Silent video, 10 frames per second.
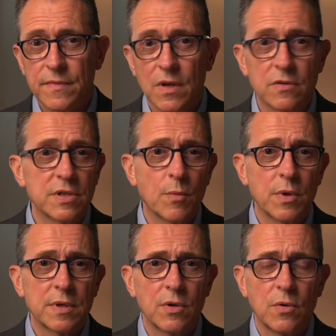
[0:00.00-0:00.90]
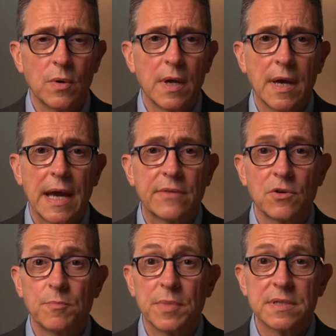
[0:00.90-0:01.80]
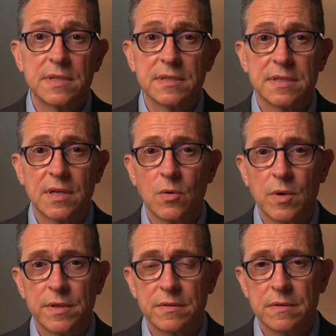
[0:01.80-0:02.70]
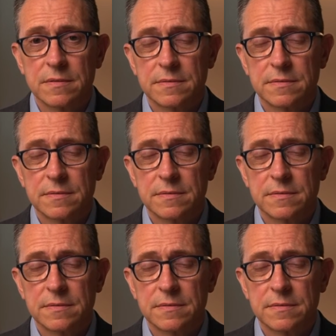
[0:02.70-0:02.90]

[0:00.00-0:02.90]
or someone who had their business go under,